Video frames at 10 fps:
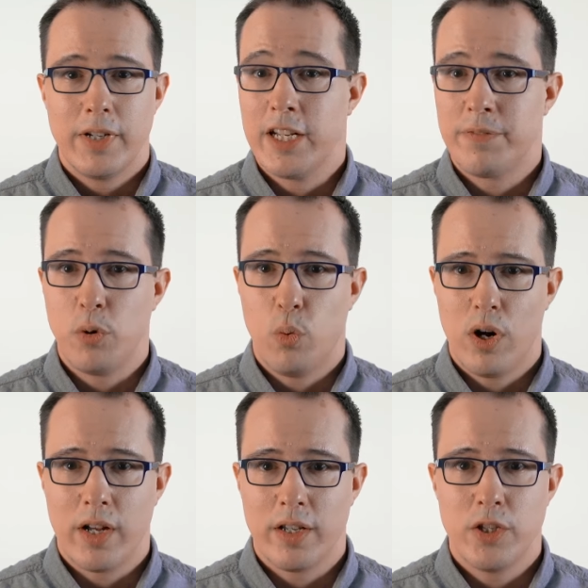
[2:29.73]
And if you
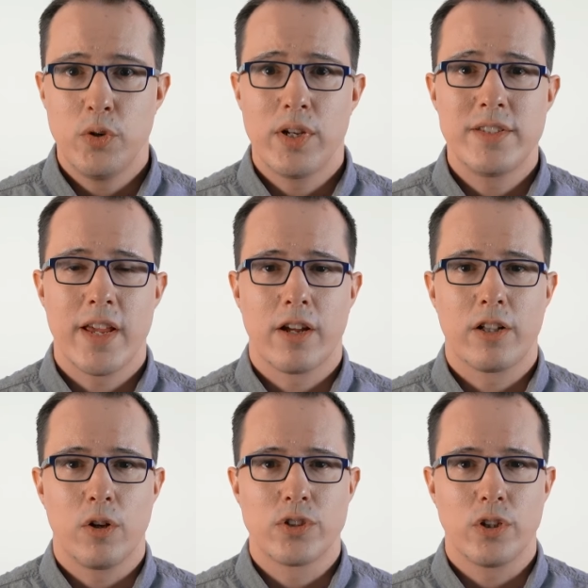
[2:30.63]
want, you can take a
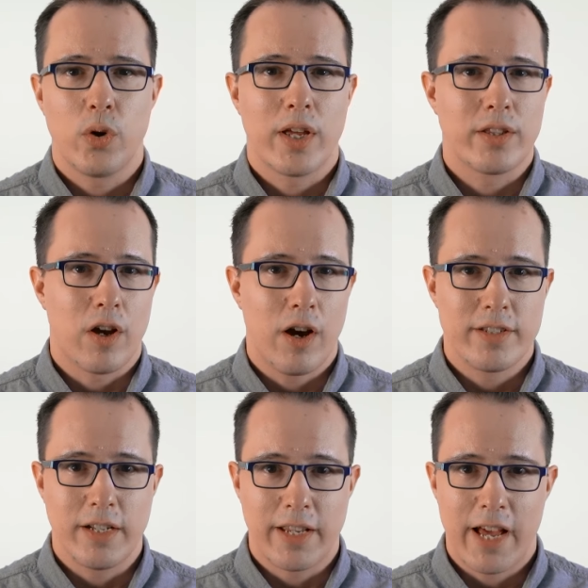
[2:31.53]
closer look at the
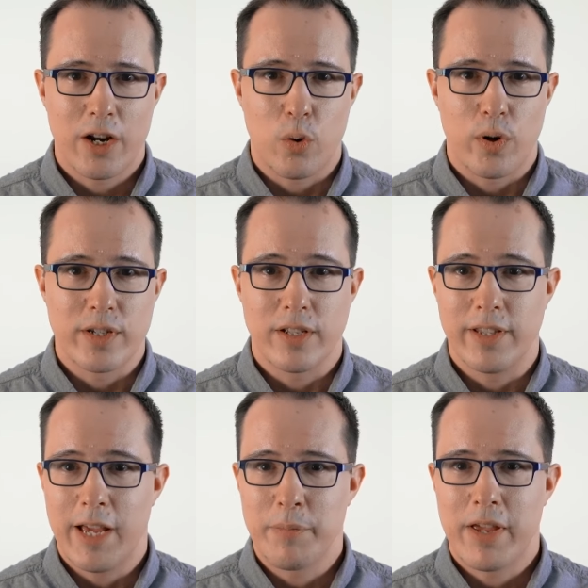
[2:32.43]
content categories on
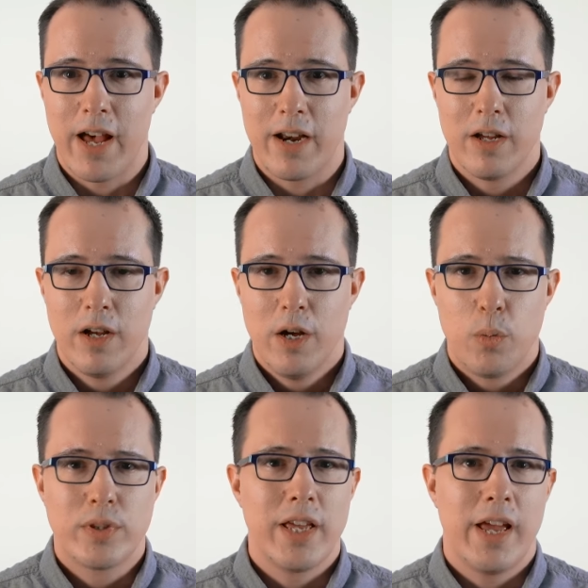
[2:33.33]
the MCAT
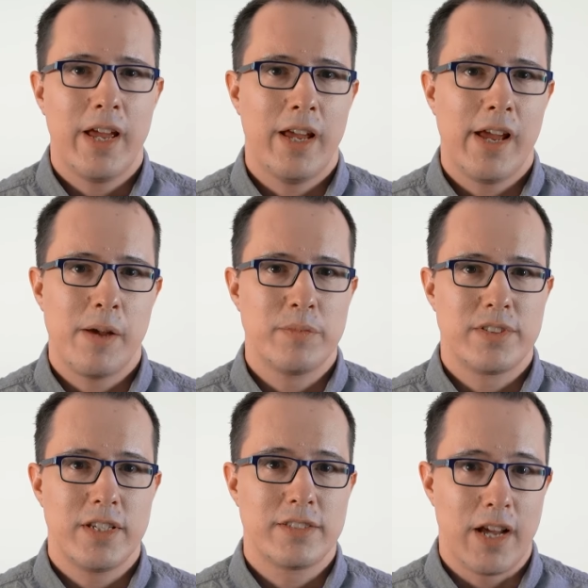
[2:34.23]
with the
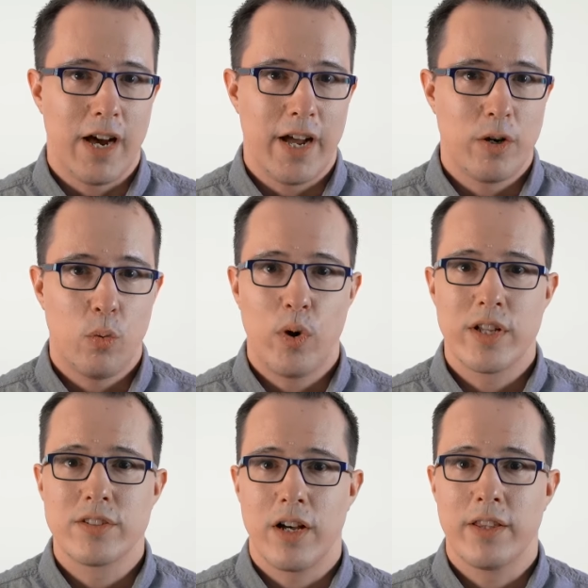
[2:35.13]
AAMC's guide, What
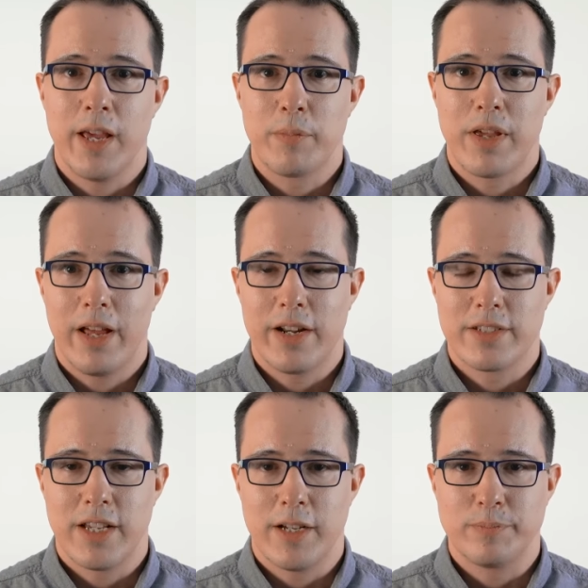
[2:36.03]
is on the MCAT
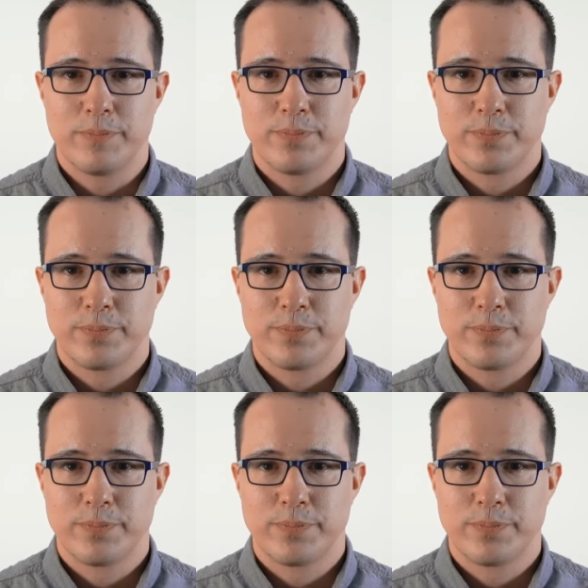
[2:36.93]
exam?